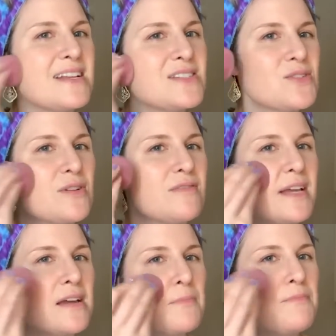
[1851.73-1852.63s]
That sort of
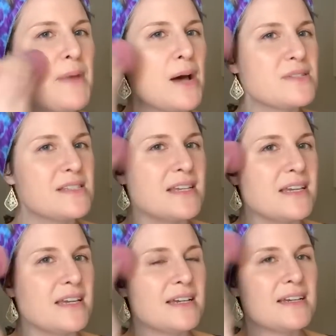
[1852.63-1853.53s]
like
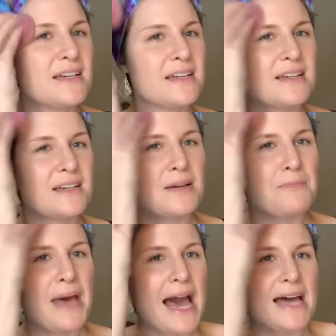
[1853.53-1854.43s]
bouncy
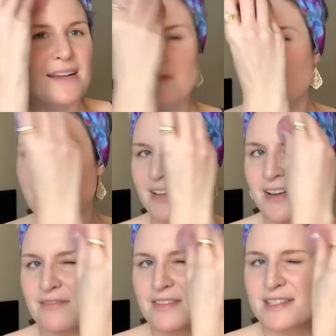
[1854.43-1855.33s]
padding
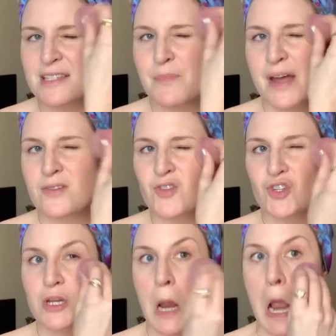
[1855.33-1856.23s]
feeling of this
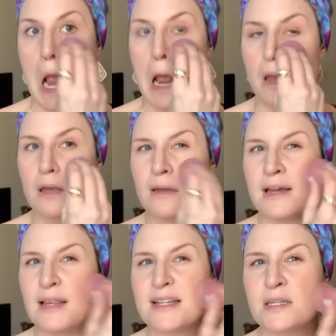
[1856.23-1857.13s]
sponge.
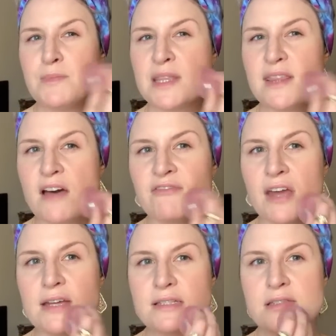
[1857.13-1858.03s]
I like to beat that
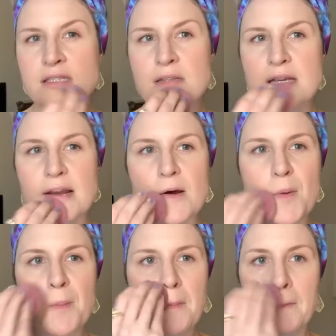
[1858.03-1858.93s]
face, you
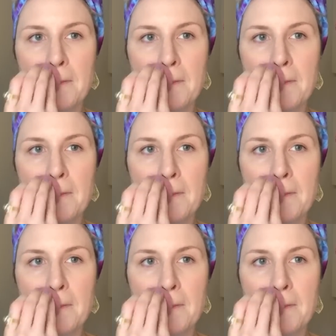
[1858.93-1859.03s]
know?